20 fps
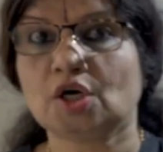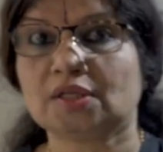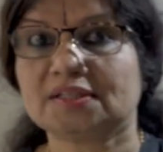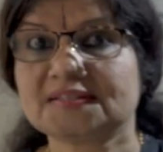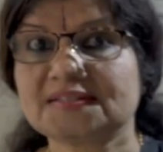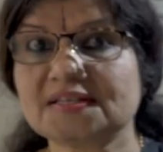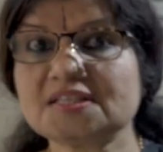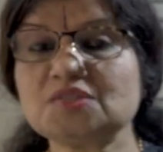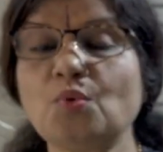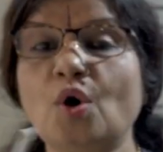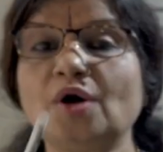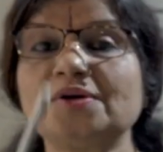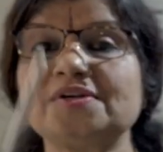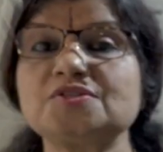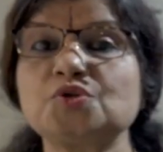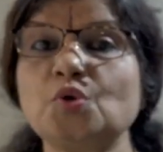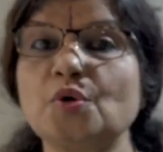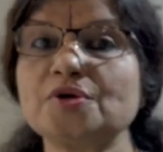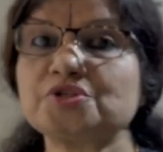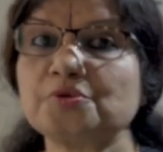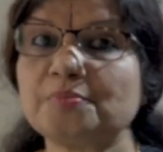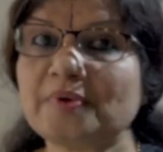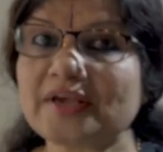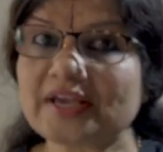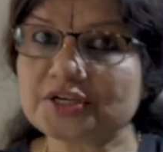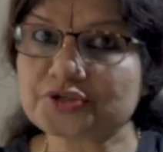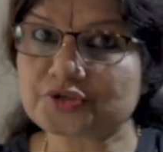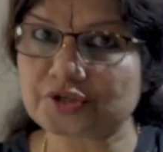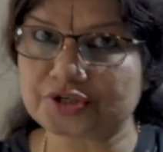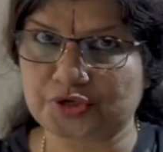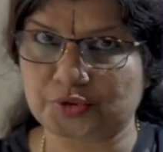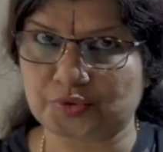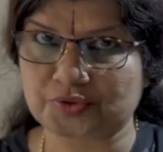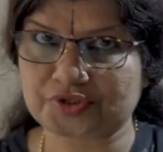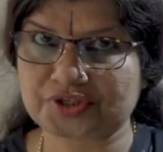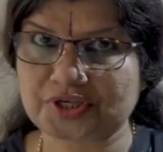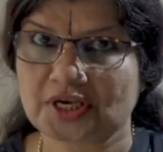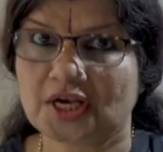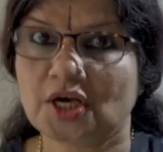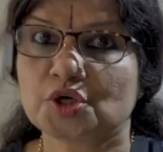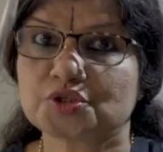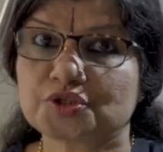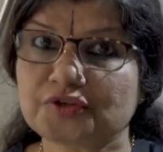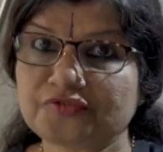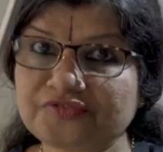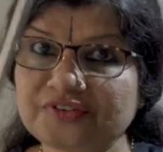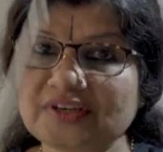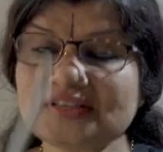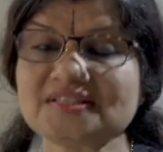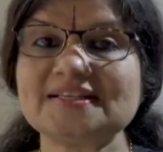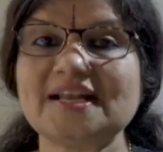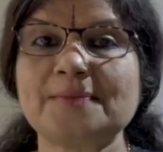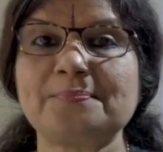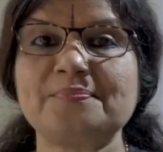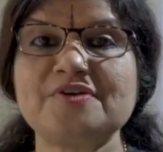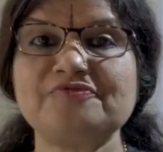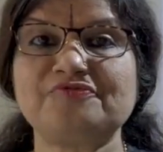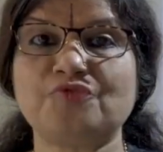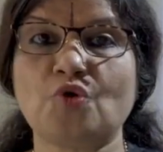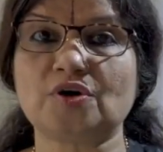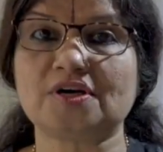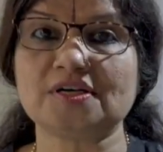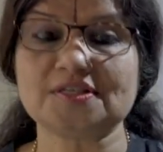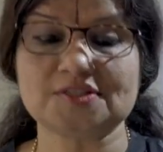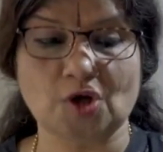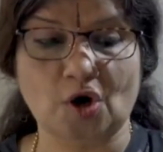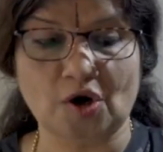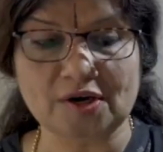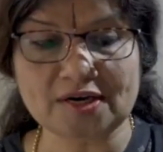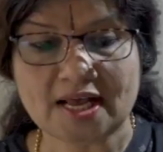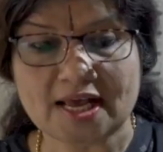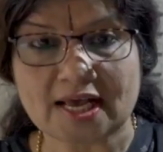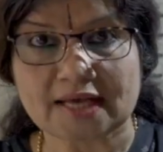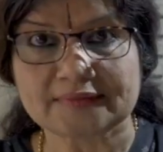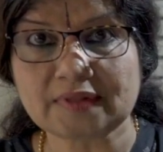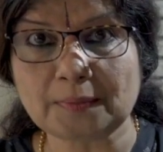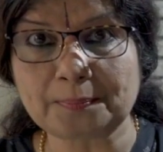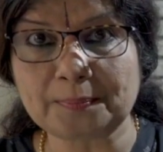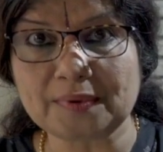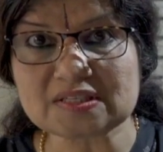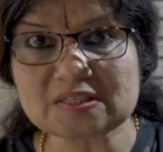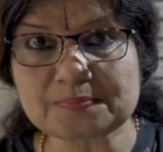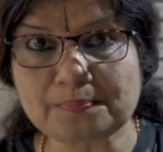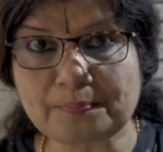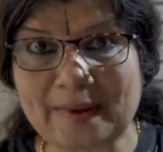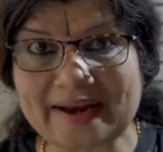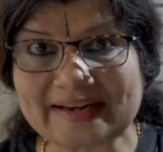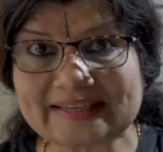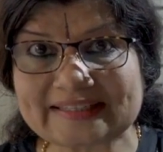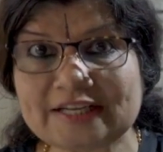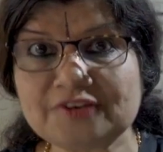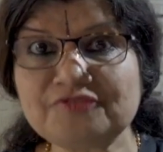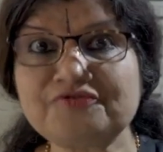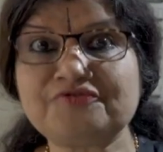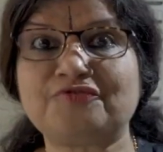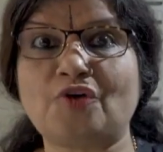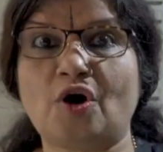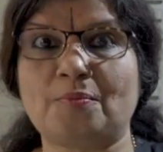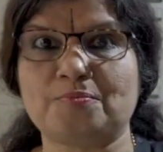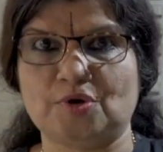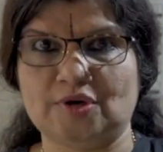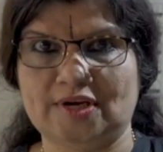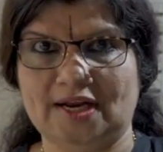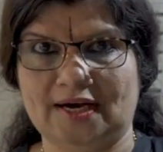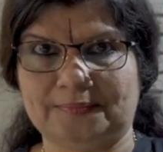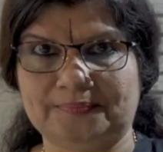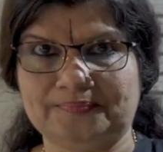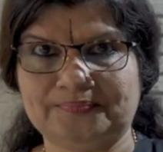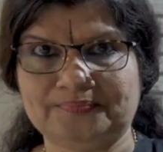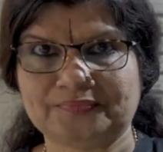This is what is going to be introduced. So first let me focus on the perspective formula.